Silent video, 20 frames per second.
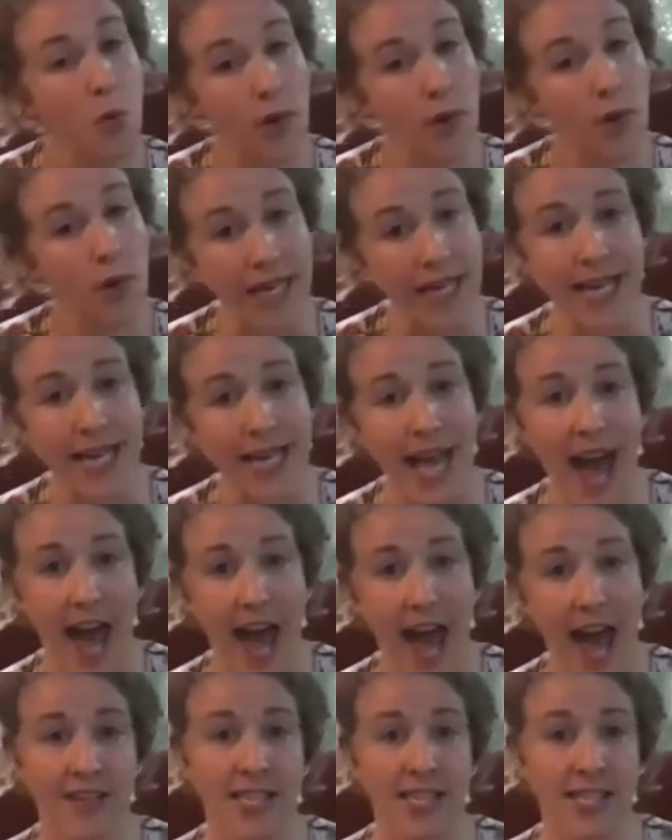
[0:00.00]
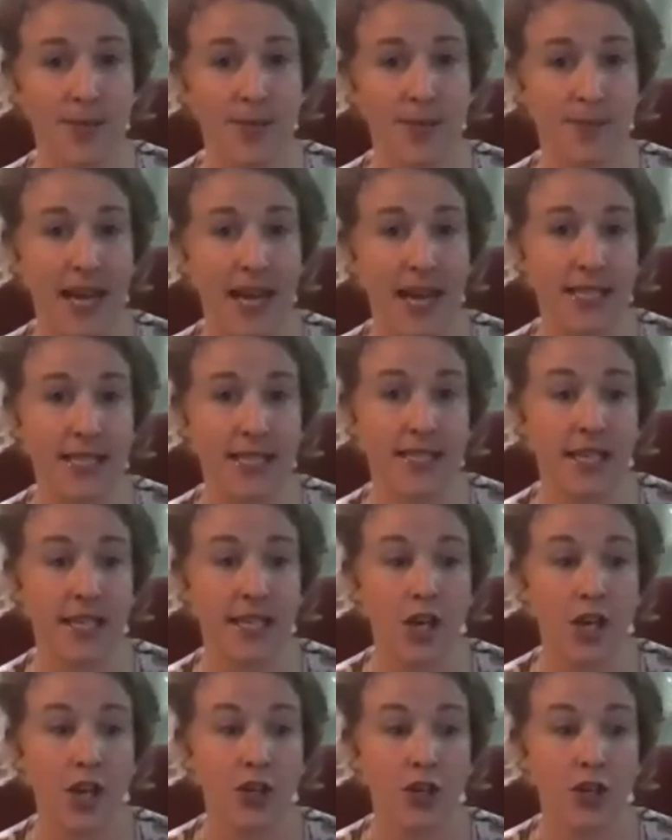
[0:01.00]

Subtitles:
But we need to get evidence-based